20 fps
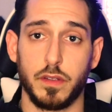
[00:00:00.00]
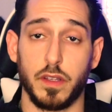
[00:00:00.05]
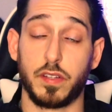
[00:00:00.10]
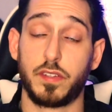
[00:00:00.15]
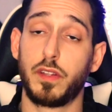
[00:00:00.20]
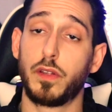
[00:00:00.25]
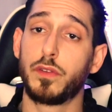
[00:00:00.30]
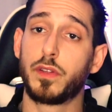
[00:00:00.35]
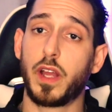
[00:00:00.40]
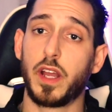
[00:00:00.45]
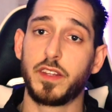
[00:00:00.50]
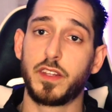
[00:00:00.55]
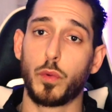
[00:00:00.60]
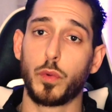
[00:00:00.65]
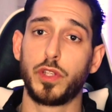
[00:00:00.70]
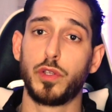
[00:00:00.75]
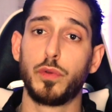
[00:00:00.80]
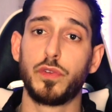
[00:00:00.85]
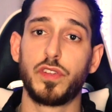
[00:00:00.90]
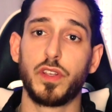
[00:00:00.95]
The cylinder head that
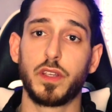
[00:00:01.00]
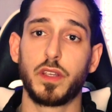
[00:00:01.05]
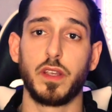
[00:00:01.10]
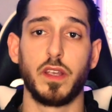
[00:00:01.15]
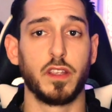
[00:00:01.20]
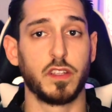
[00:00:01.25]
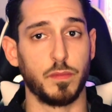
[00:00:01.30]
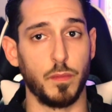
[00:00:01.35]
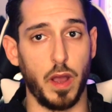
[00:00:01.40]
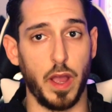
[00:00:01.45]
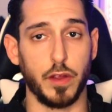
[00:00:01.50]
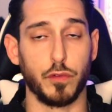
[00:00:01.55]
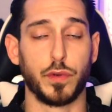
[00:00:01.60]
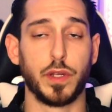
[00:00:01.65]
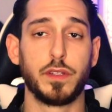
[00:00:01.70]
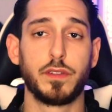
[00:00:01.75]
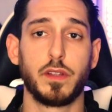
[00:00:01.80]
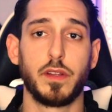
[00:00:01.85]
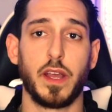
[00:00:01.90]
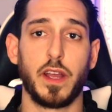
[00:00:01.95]
we're using is my
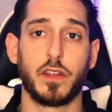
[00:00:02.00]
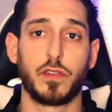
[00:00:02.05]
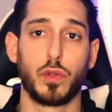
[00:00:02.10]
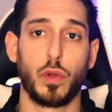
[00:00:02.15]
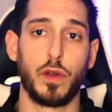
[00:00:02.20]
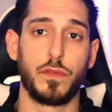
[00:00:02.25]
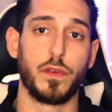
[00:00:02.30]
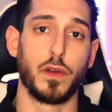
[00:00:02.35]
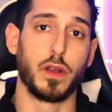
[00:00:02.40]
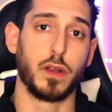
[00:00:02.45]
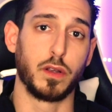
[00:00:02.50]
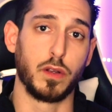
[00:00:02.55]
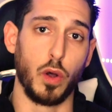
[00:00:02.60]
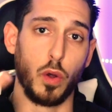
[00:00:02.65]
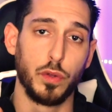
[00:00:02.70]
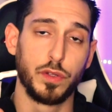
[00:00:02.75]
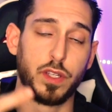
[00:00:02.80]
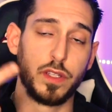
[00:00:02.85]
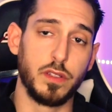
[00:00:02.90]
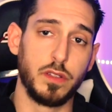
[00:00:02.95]
Real Deal Airsoft
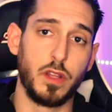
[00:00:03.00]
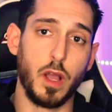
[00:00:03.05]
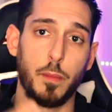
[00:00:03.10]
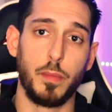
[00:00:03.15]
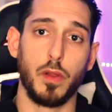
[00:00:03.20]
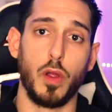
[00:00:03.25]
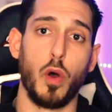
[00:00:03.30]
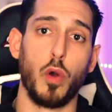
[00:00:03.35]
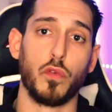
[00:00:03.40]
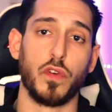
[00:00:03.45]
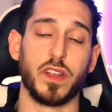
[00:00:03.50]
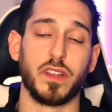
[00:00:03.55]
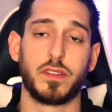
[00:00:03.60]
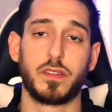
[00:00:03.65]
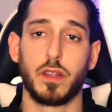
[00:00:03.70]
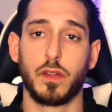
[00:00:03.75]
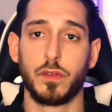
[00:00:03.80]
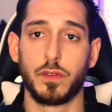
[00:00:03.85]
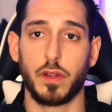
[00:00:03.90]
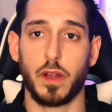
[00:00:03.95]
Golden Double O-Ring
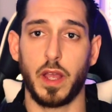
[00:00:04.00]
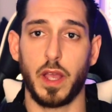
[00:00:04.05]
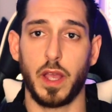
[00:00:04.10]
cylinder